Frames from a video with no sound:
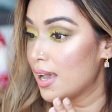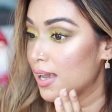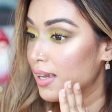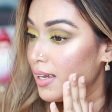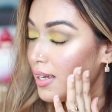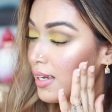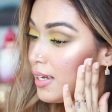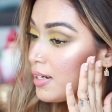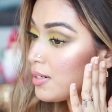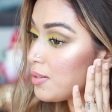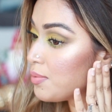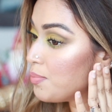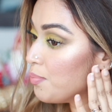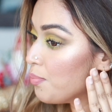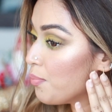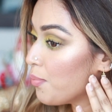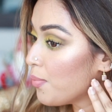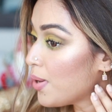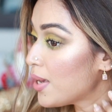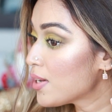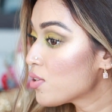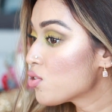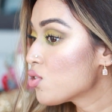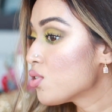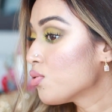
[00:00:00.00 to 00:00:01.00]
It
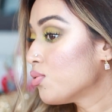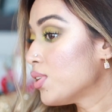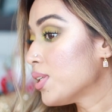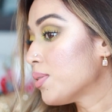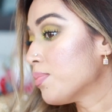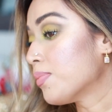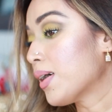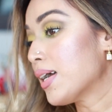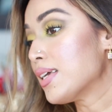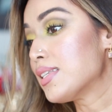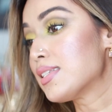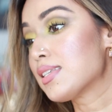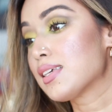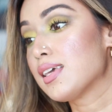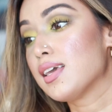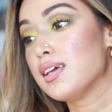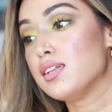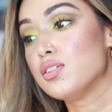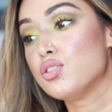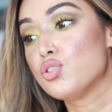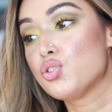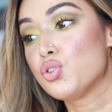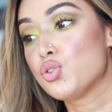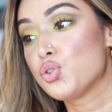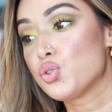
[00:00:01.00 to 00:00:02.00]
meshed with my
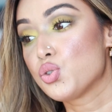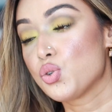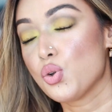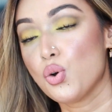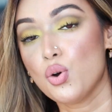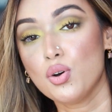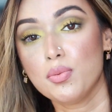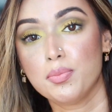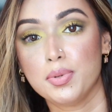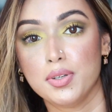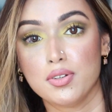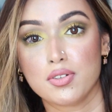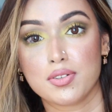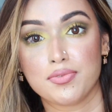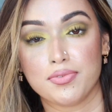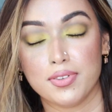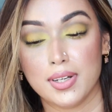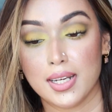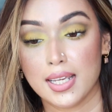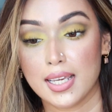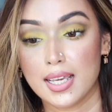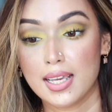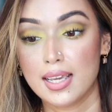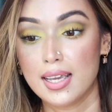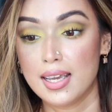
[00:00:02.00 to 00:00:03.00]
skin so
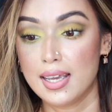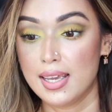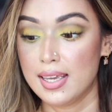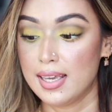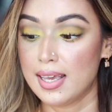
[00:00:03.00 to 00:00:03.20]
beautifully,